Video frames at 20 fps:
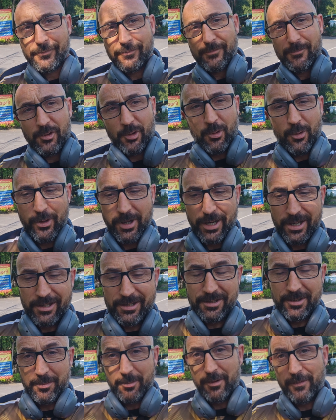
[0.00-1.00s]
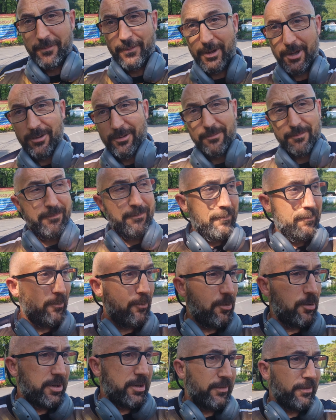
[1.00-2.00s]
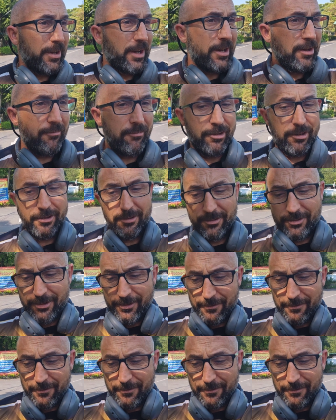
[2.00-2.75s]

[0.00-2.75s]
talking into my phone, walking down the road.